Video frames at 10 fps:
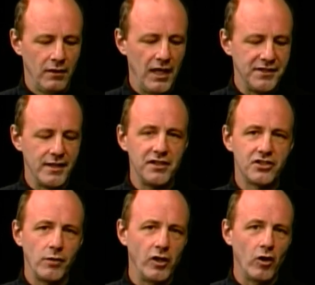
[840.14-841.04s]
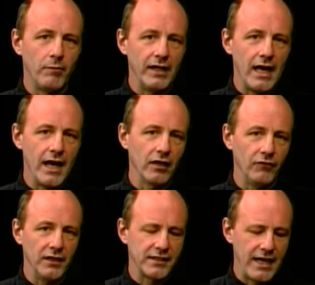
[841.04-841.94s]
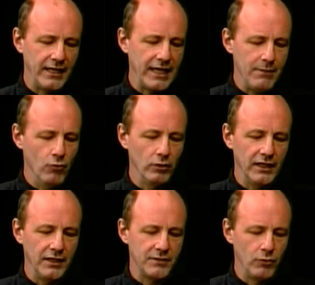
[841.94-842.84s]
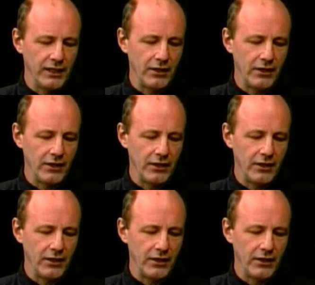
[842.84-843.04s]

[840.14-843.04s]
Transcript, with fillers: It's not a straight autobiography. It's kind of got more like it's more like a